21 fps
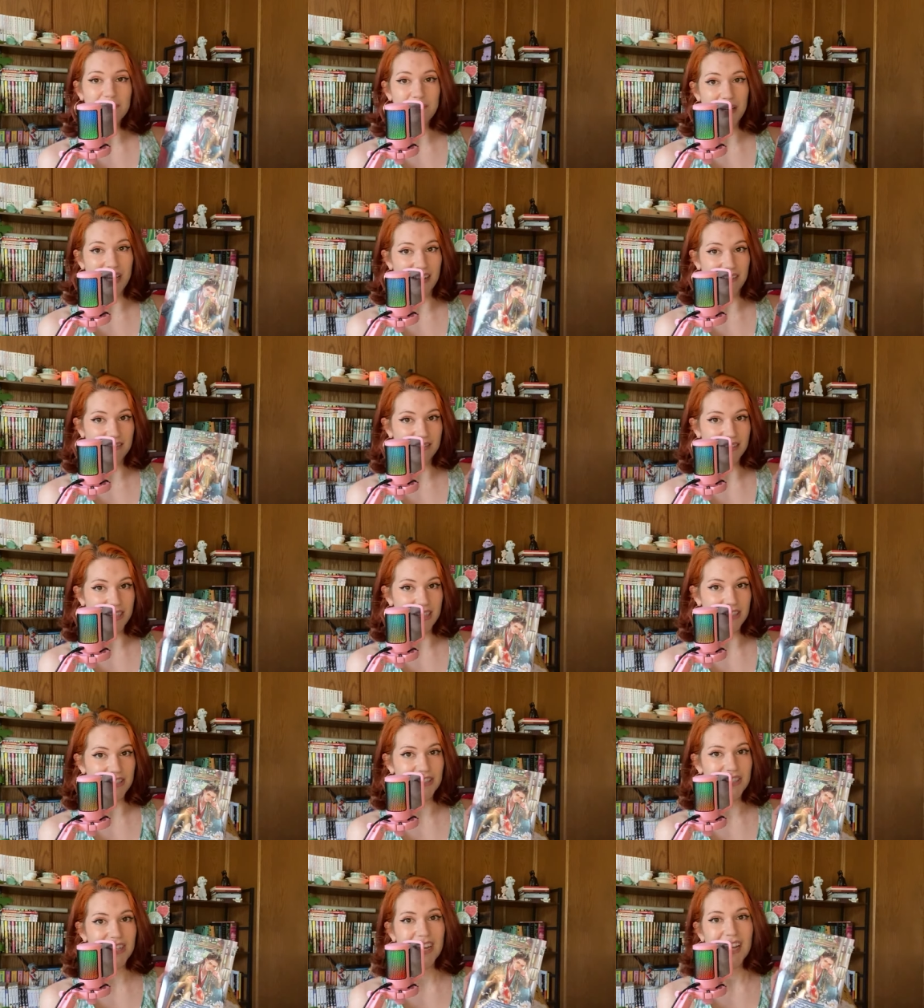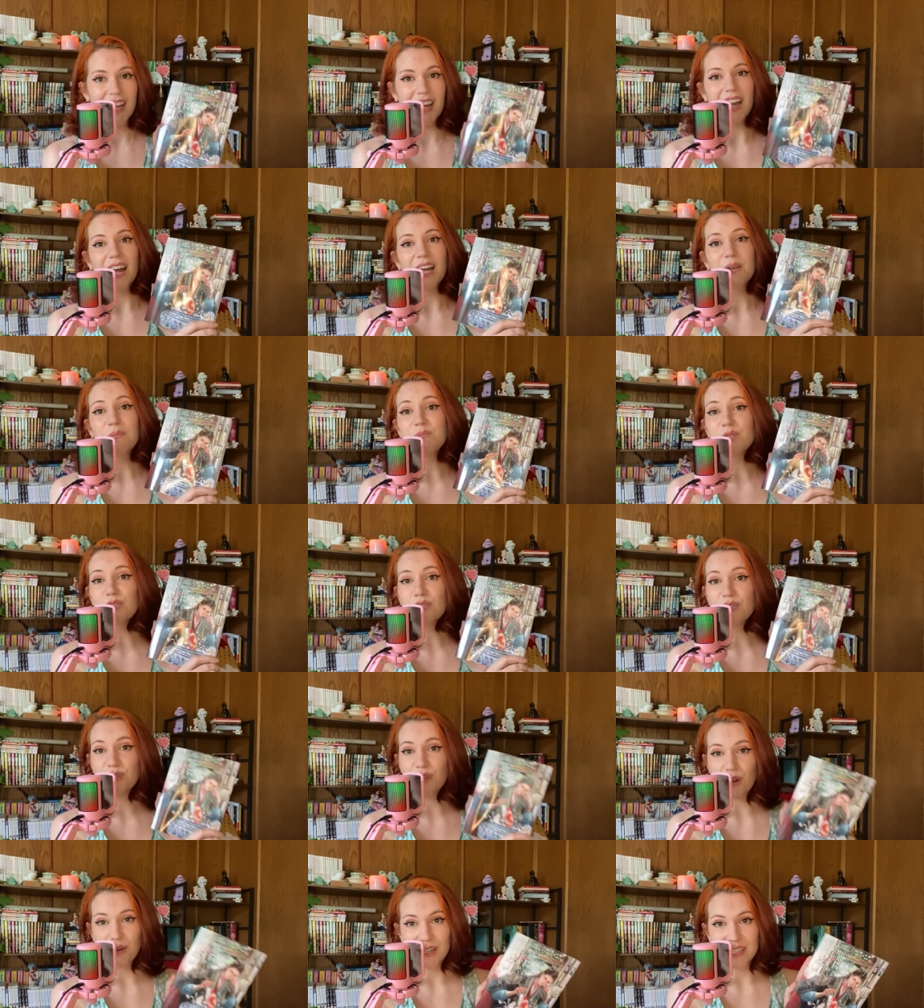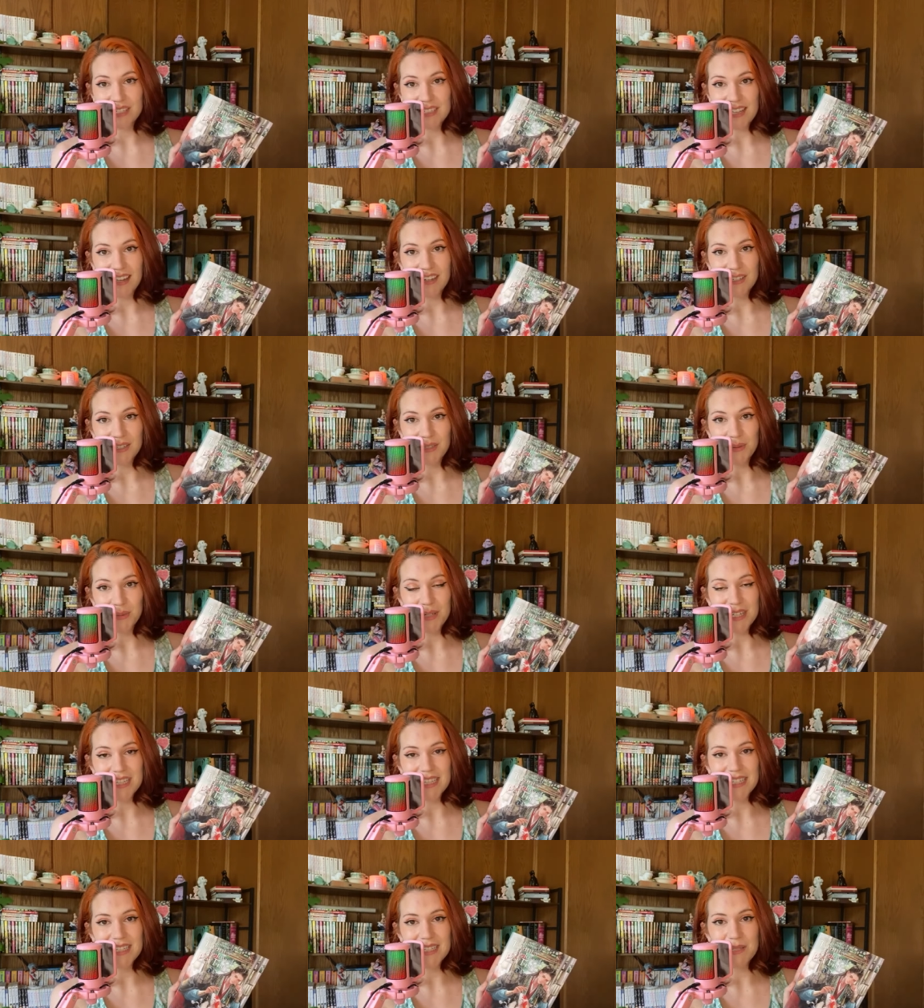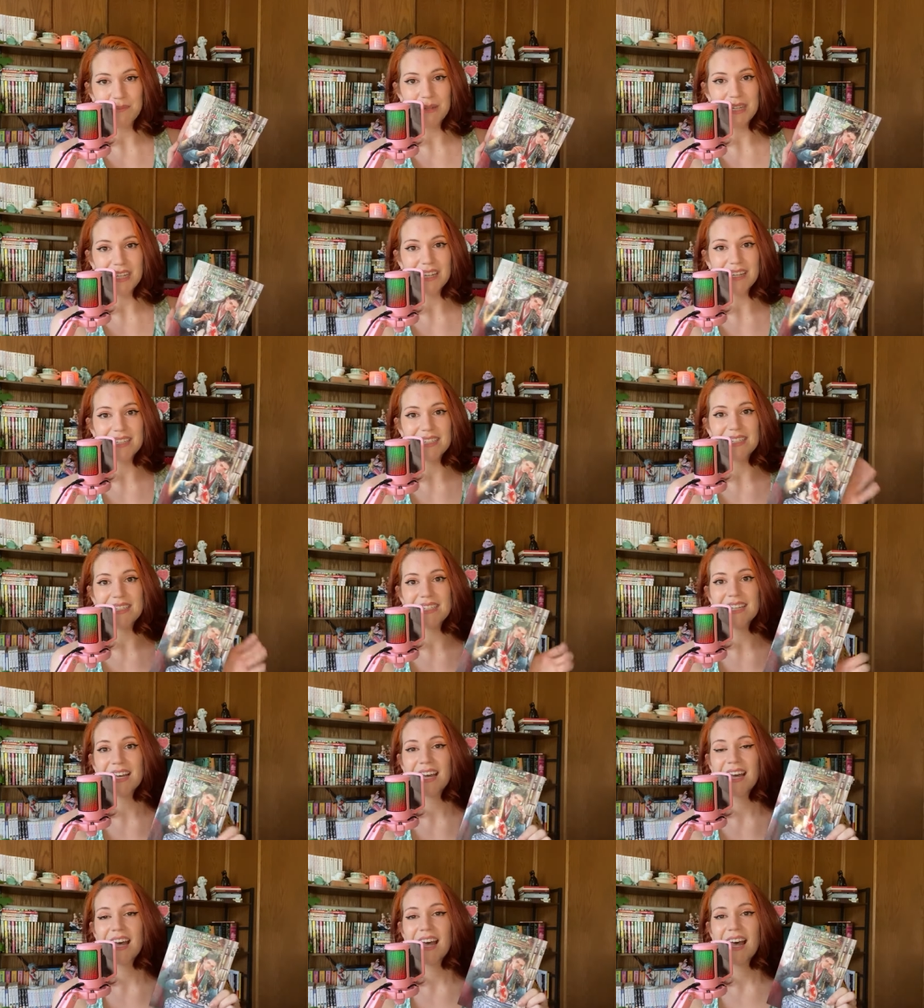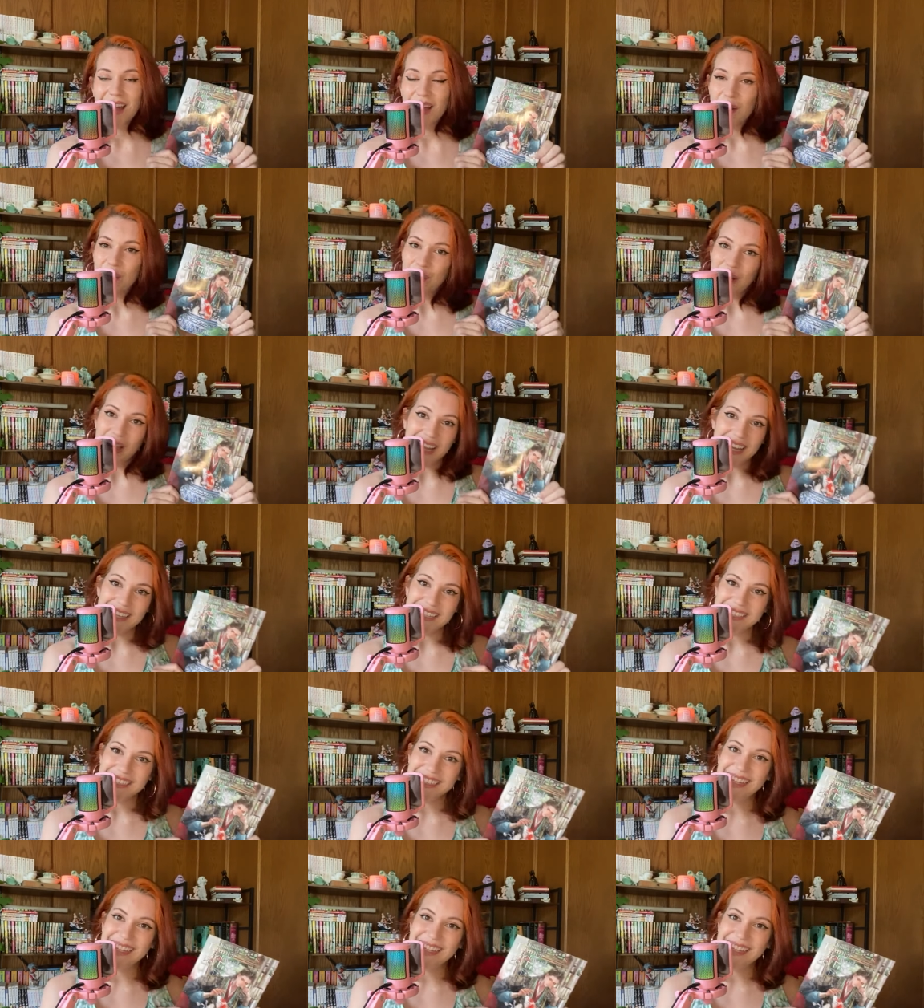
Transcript: Pet Fish. And I am so excited to read this because what?